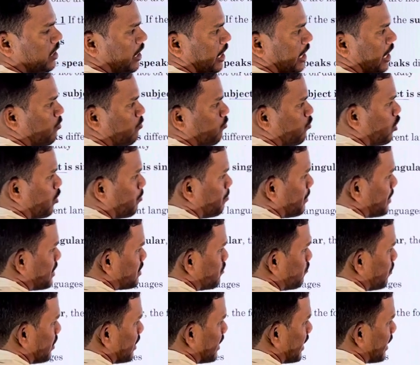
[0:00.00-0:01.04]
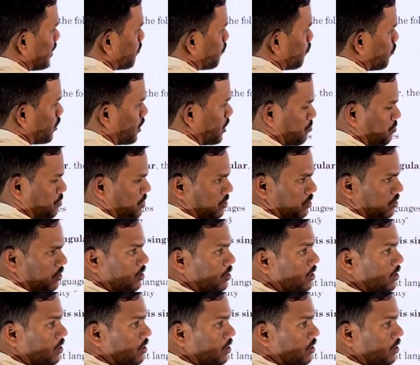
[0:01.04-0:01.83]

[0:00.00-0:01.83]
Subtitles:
In verb place, we will get verbs.